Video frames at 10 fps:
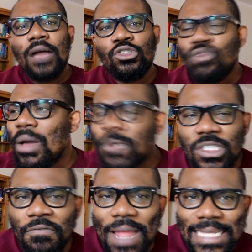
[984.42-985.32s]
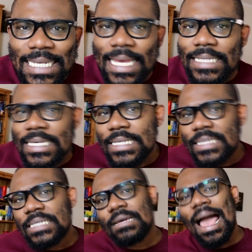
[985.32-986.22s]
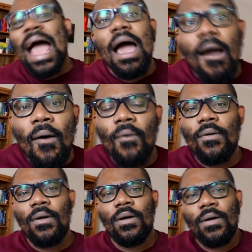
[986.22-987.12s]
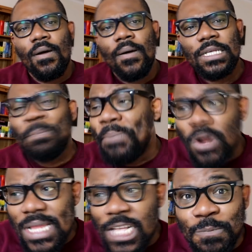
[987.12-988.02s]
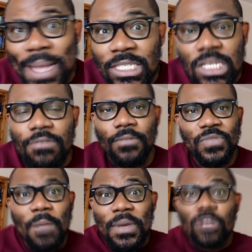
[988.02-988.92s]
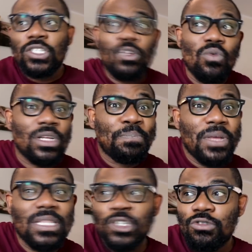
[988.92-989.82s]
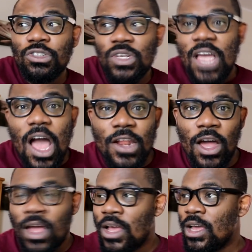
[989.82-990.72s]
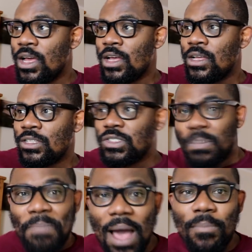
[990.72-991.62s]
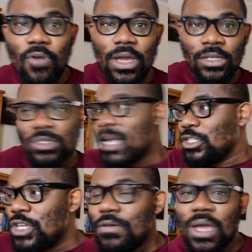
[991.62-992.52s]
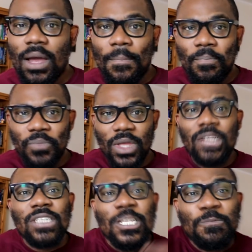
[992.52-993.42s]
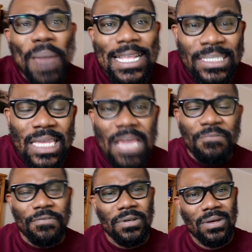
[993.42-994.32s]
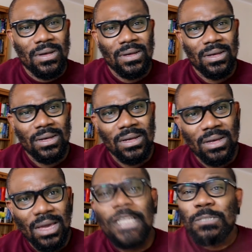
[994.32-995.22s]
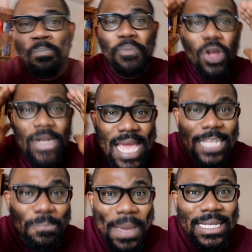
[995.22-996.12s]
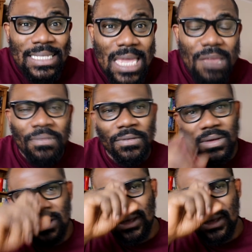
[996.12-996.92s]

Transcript: Do you know how much the flight ticket is? How? It's bloody expensive. Not because they don't want to bring their children to Ghana, to Zimbabwe, to Nigeria. It's expensive. It's bloody expensive.